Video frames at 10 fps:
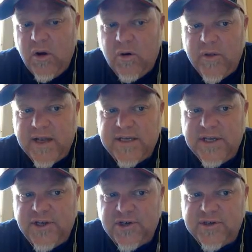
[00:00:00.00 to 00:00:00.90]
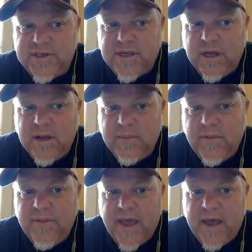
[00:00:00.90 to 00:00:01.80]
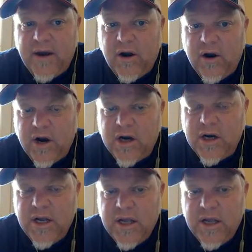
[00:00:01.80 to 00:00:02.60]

or that teachers that are